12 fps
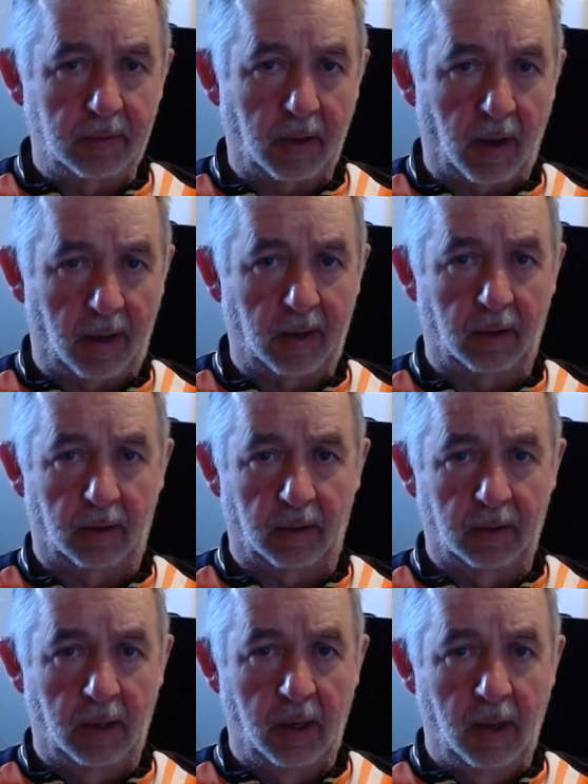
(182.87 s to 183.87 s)
idler
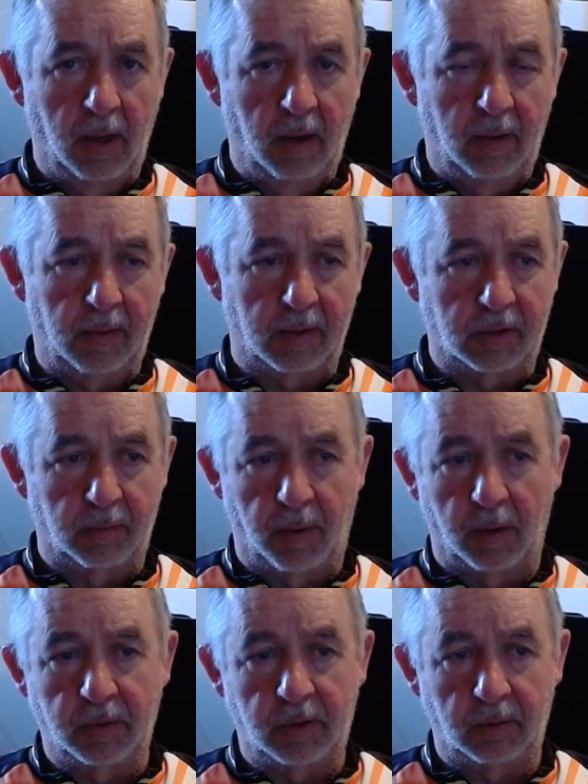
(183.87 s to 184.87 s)
that's
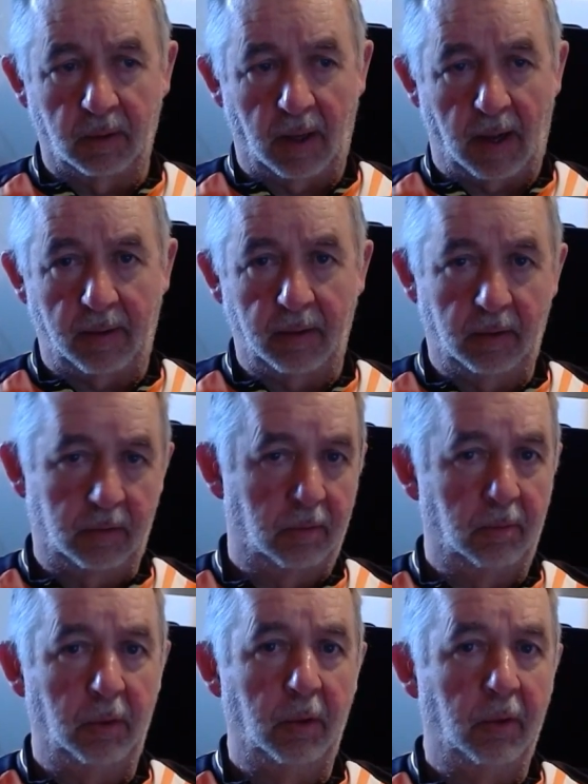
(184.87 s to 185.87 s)
supposed to allow you to
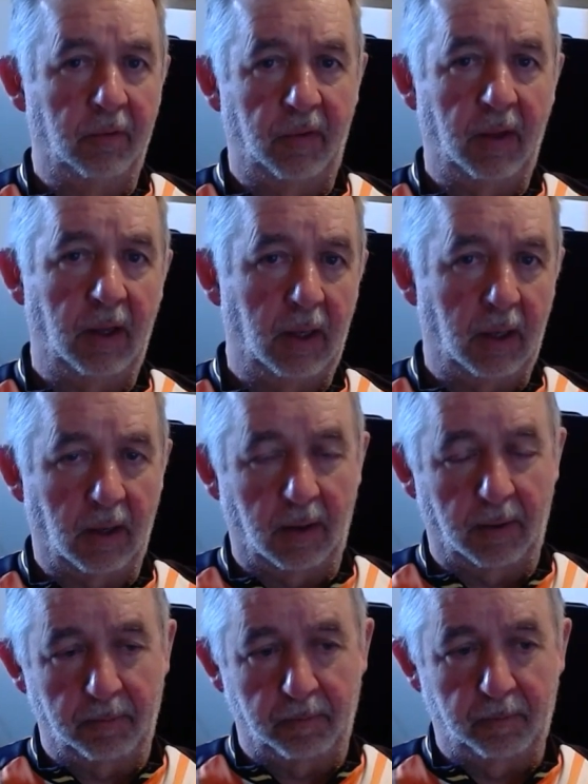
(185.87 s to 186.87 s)
move
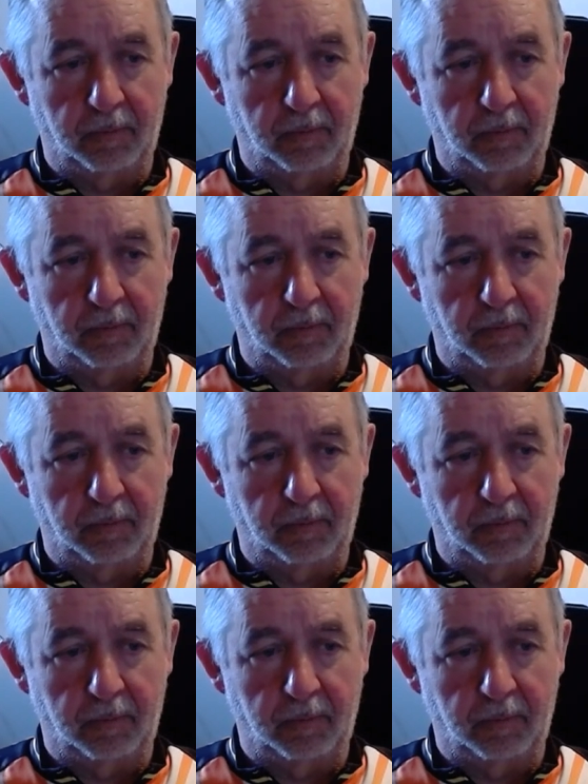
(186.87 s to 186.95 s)
the